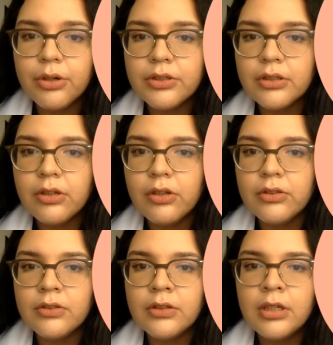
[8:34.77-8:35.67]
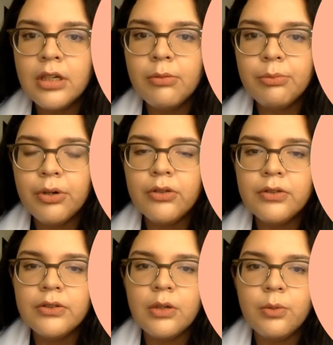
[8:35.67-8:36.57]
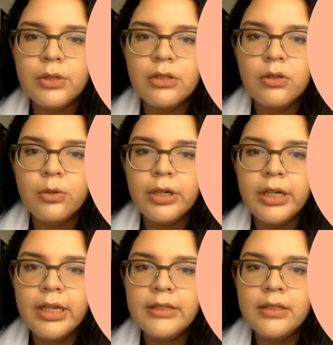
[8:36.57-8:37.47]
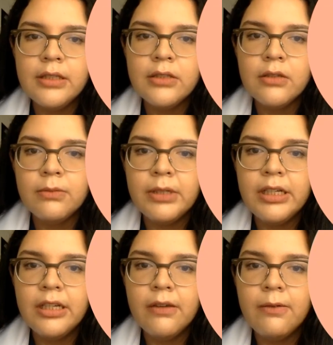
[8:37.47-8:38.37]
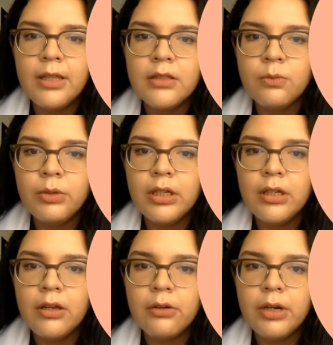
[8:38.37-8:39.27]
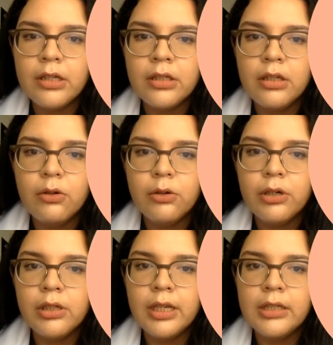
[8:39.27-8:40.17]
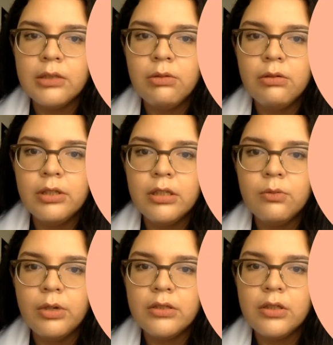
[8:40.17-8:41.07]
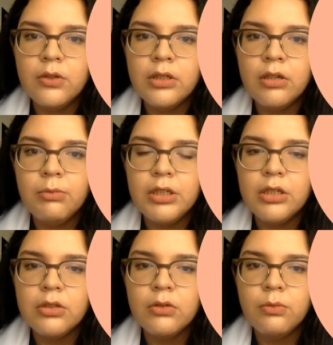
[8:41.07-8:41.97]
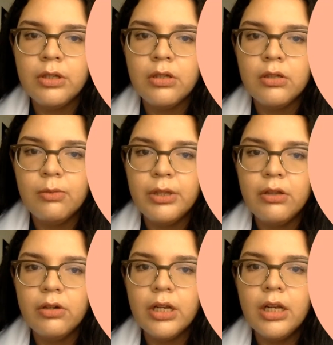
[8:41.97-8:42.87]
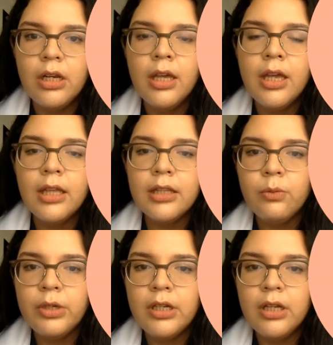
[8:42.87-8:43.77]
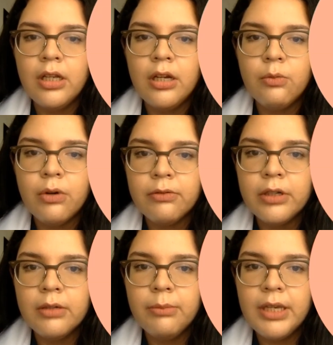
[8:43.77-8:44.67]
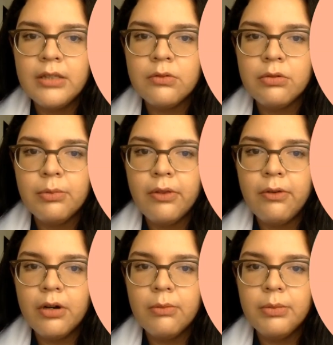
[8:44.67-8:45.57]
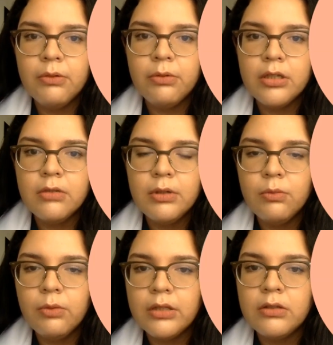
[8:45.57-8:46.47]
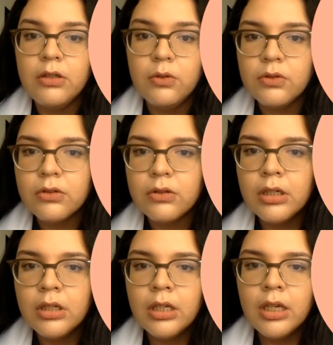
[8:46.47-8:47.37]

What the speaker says: Pros and cons. Pros: there was a lower incidence of bleeding events when a direct oral anticoagulant was used in combination with clopidogrel than when a warfarin-based triple therapy regimen was used.